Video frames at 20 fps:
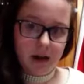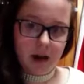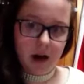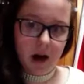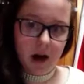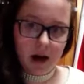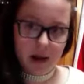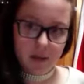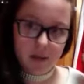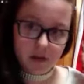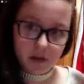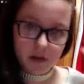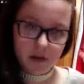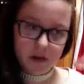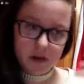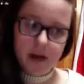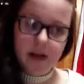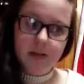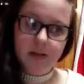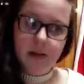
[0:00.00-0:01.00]
Like I'm
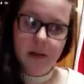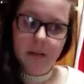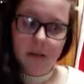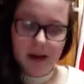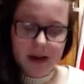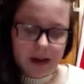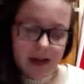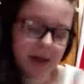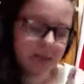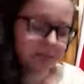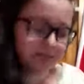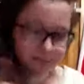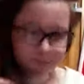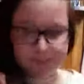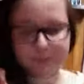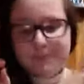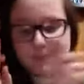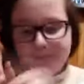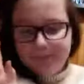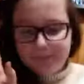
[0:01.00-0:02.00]
literally in my bed, like. Mm,
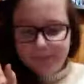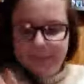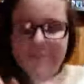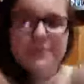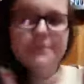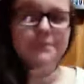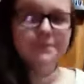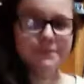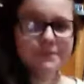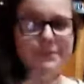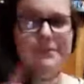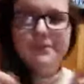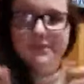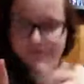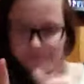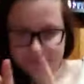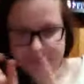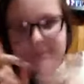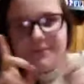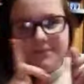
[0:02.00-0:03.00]
mm,
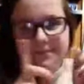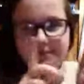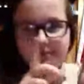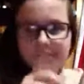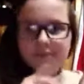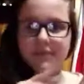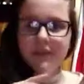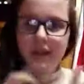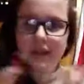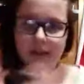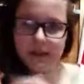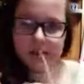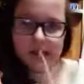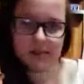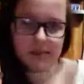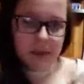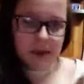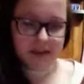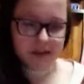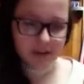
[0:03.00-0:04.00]
mm,
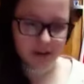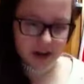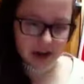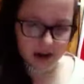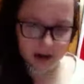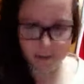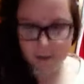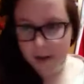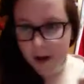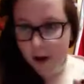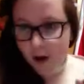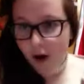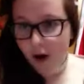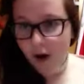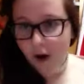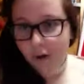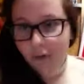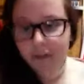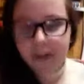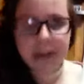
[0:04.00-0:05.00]
it's my jam,
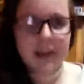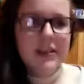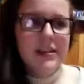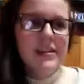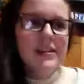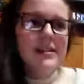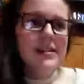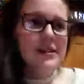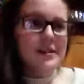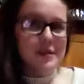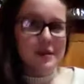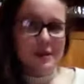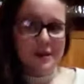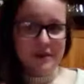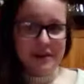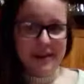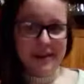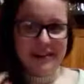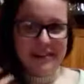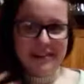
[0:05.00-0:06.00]
y'all. So
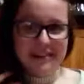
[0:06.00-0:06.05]
yeah.